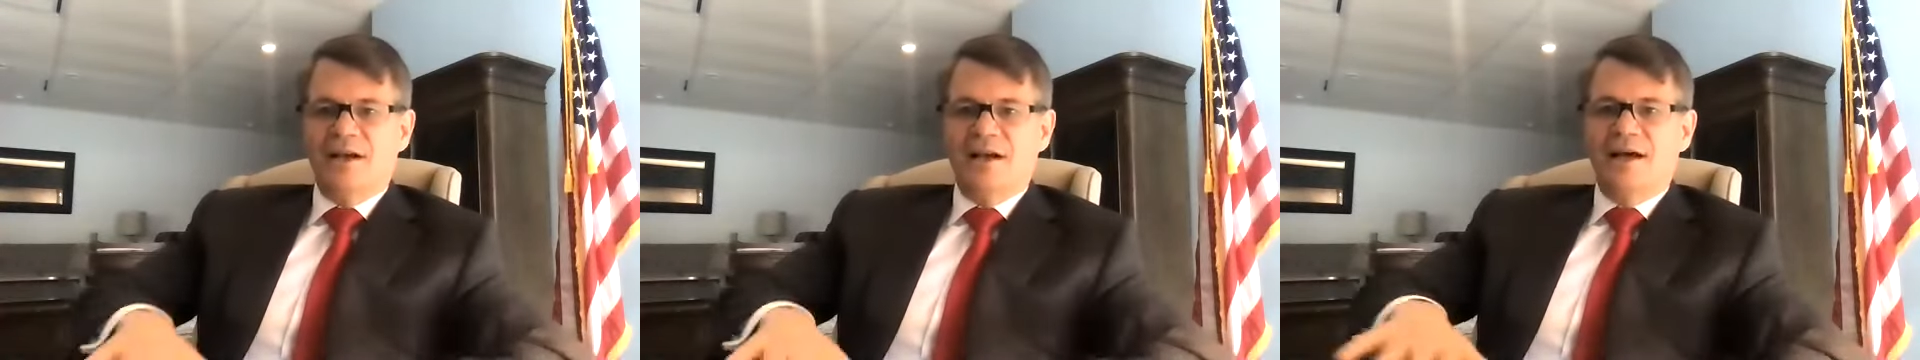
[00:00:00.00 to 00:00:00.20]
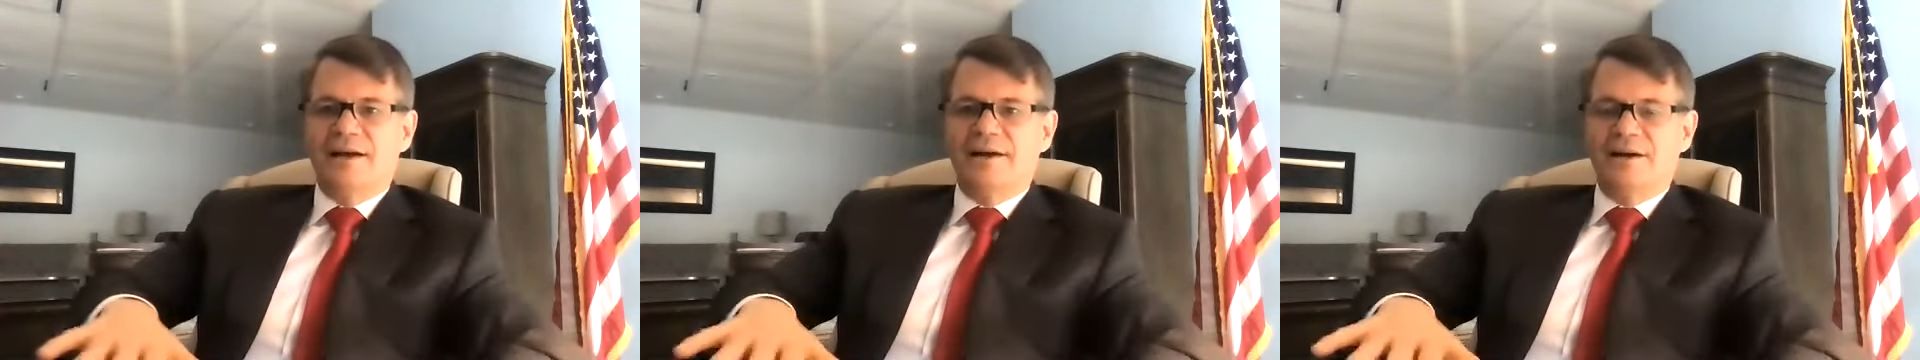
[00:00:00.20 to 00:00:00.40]

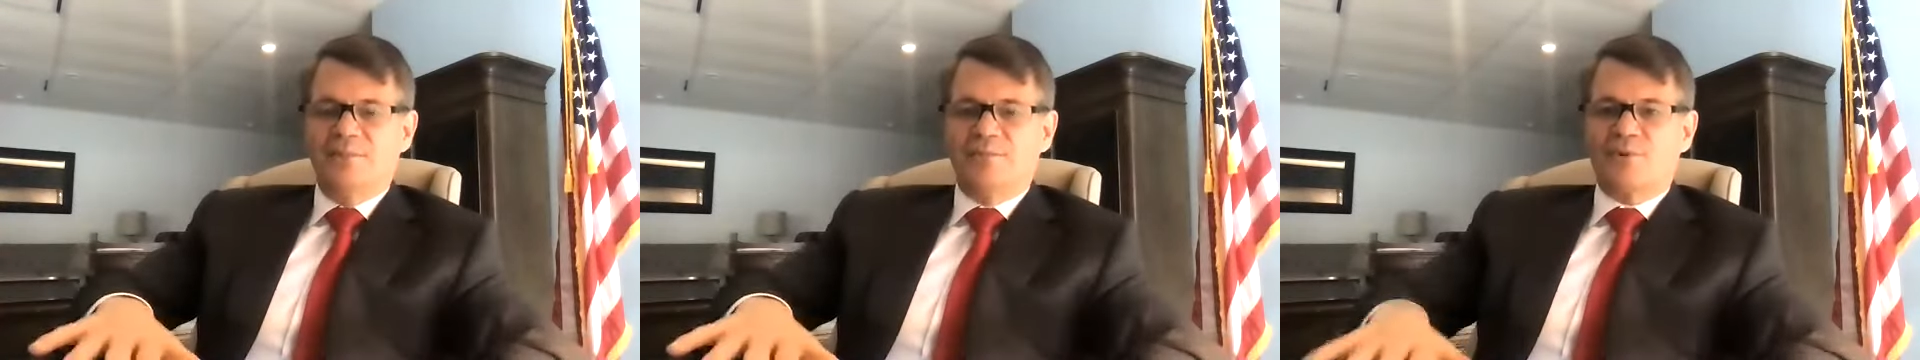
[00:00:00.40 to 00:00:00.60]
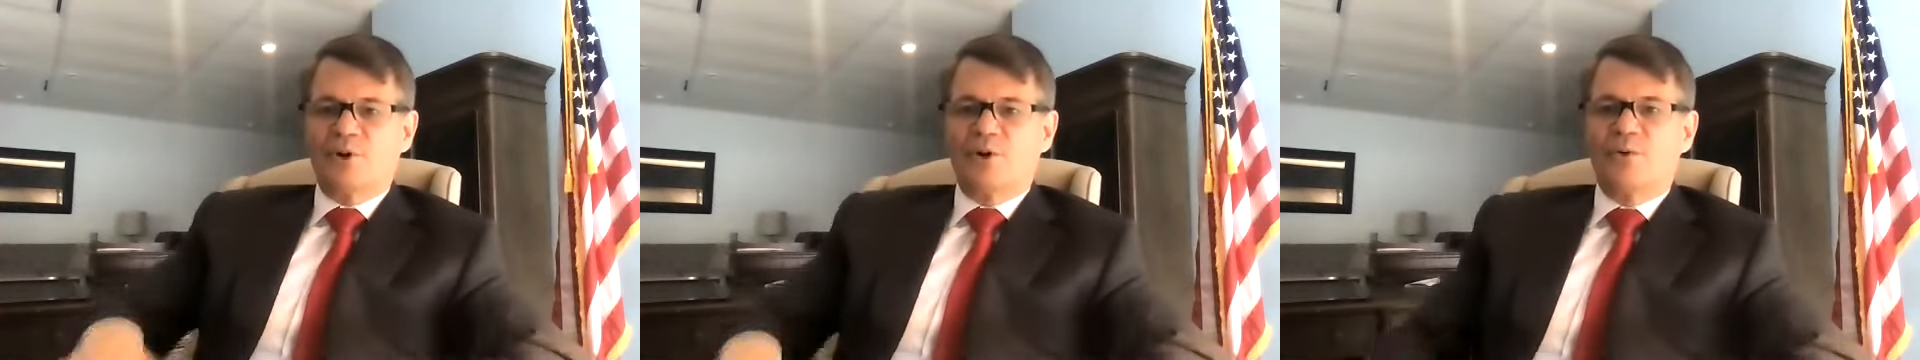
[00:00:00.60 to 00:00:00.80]
at an
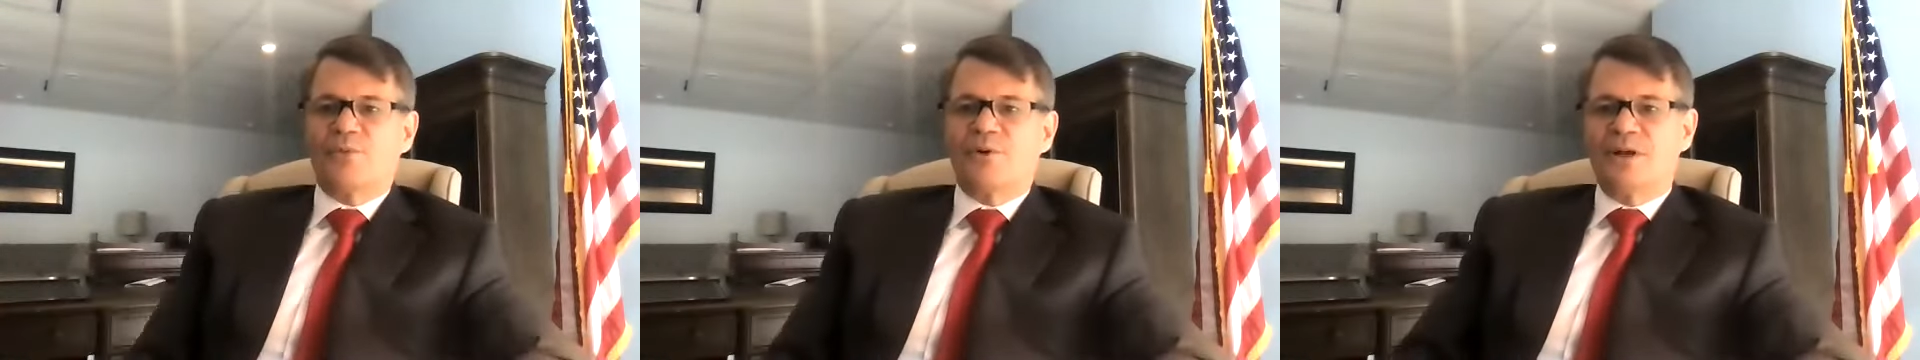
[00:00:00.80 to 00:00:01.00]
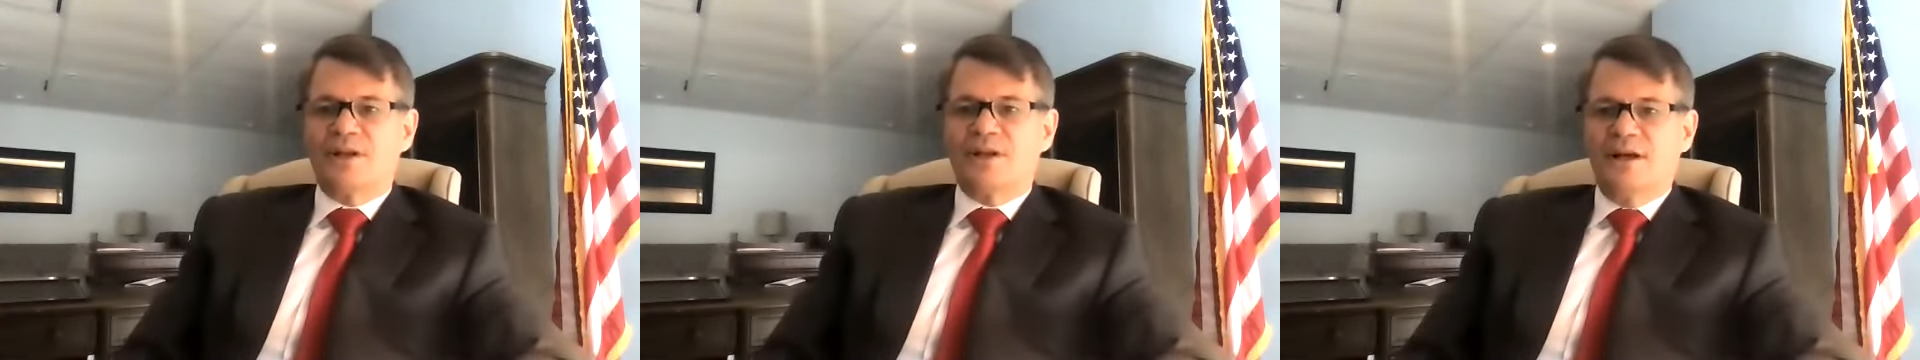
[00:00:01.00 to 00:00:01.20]

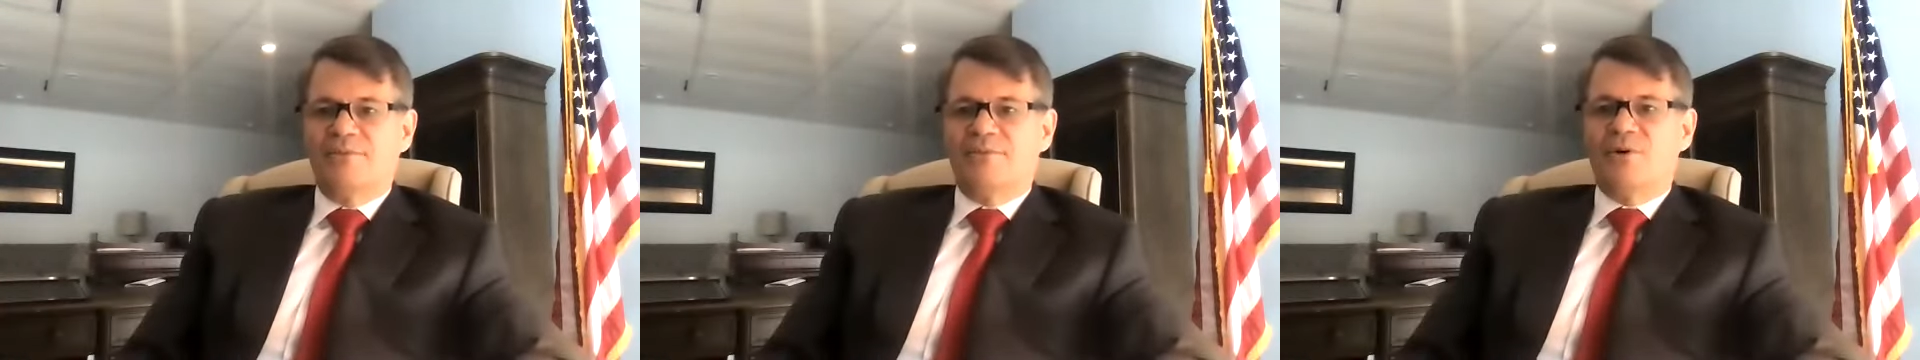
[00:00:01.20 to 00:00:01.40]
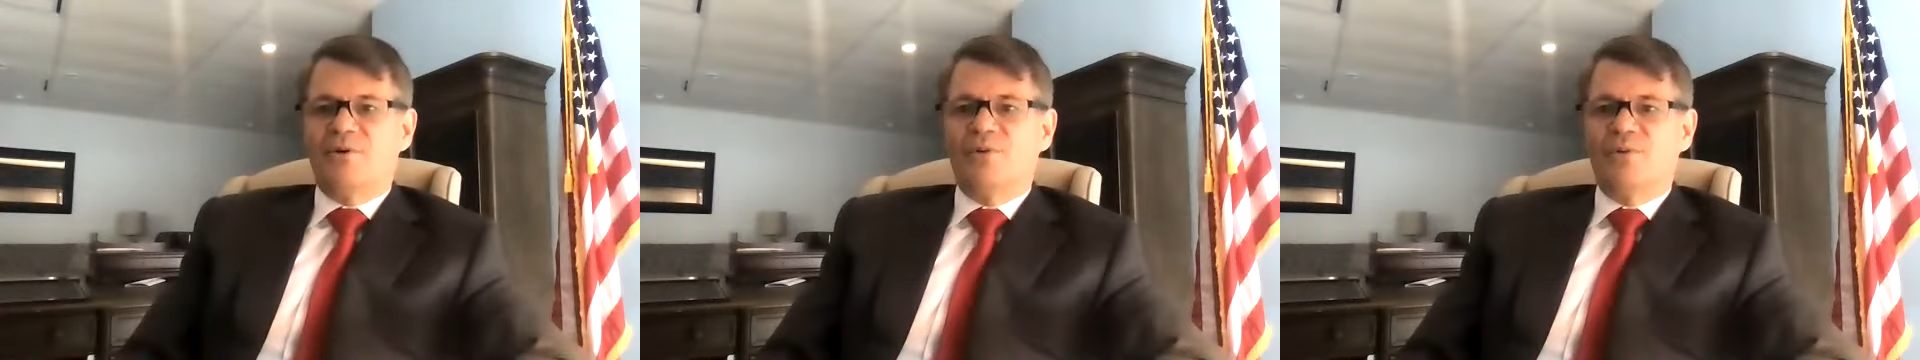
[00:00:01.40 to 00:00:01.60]
appropriate
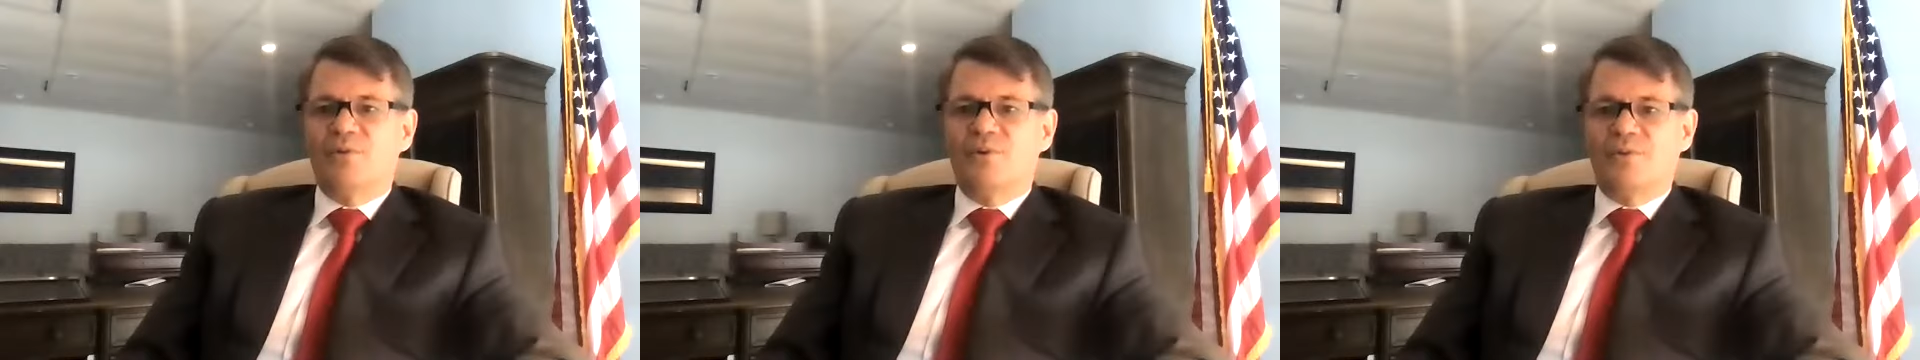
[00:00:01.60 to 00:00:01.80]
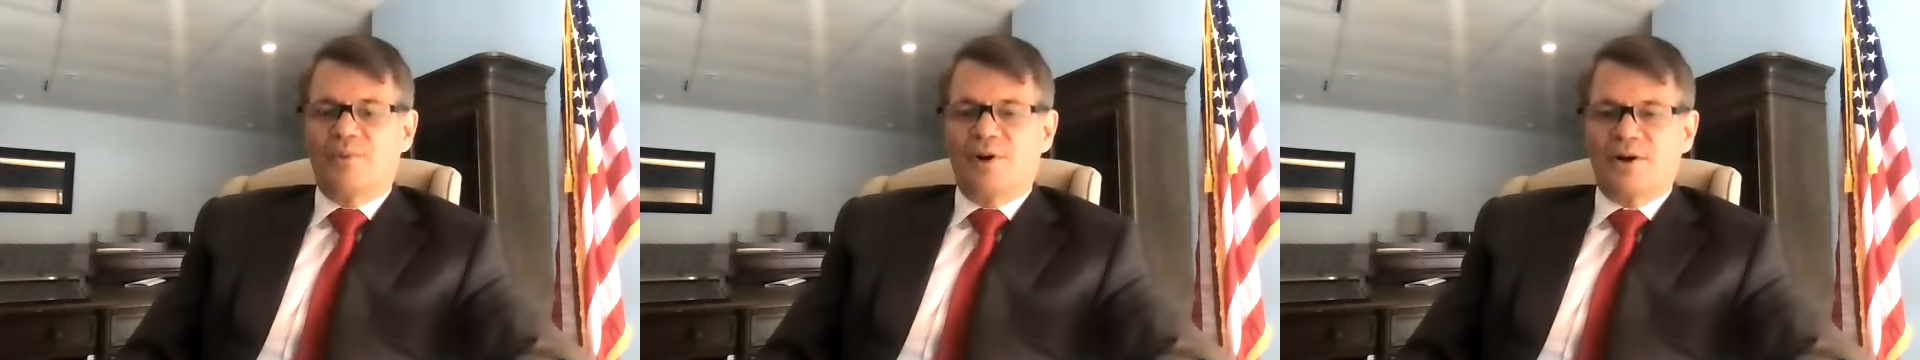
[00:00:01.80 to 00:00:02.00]
level
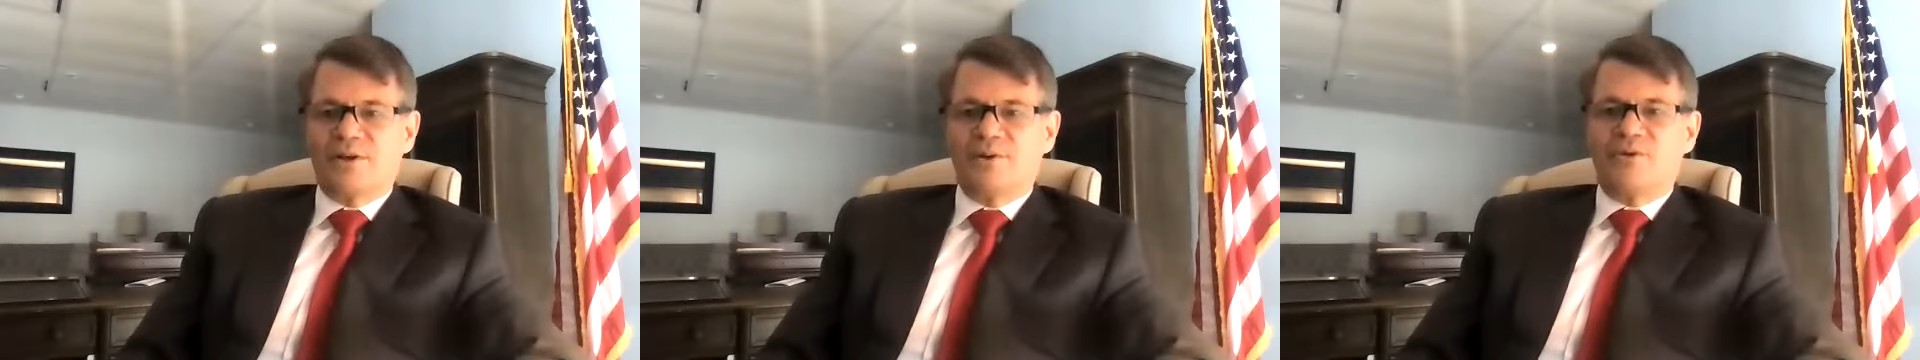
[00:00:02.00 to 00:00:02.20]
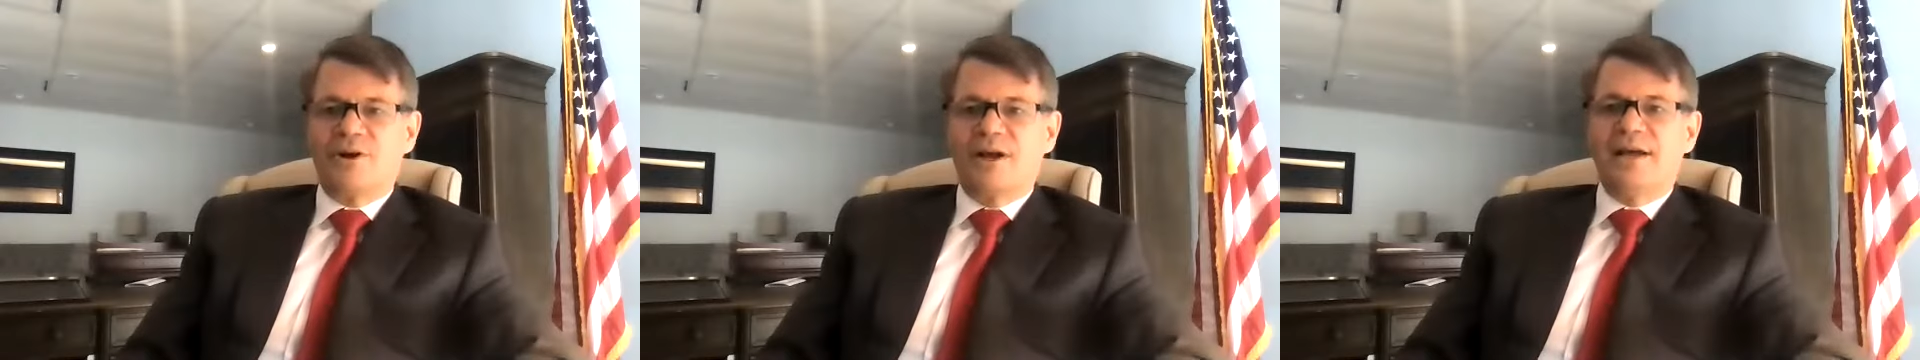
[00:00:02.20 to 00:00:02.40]
with
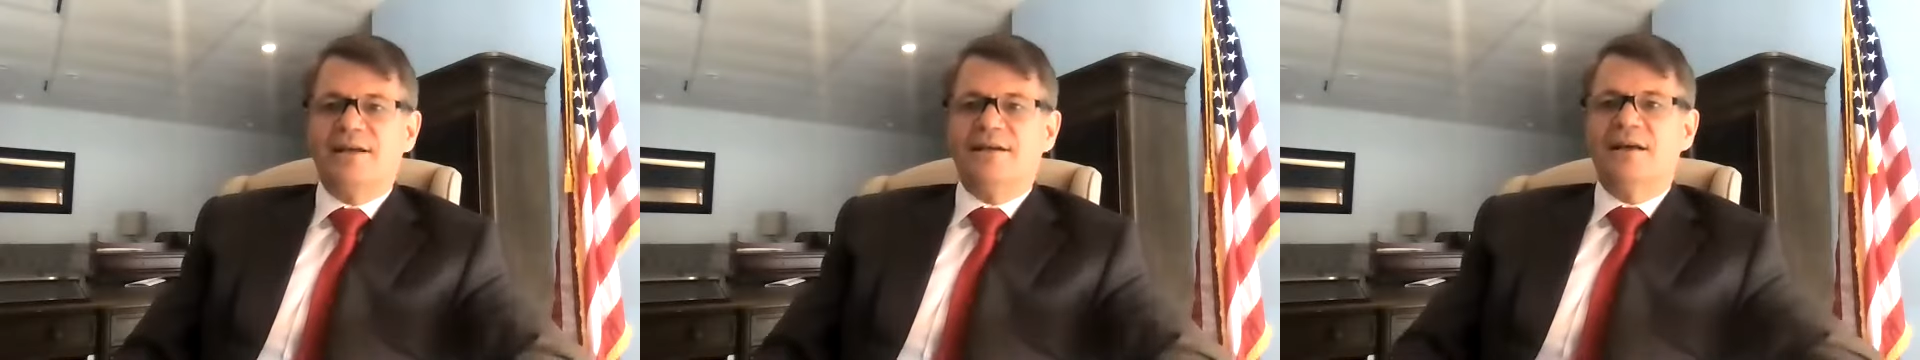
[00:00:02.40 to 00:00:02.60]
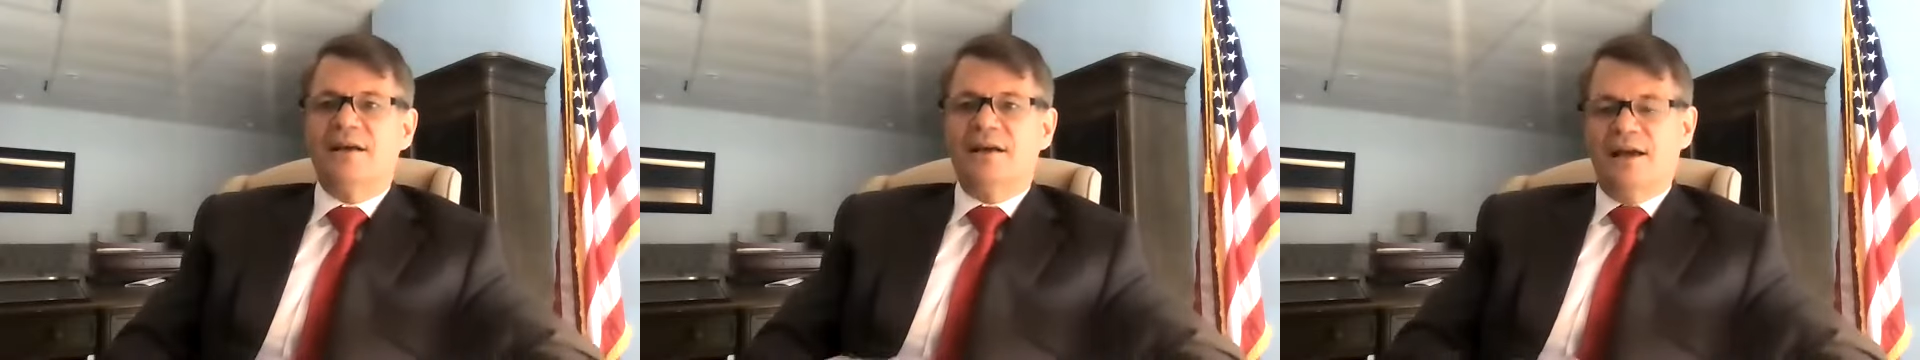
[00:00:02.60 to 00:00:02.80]
market rate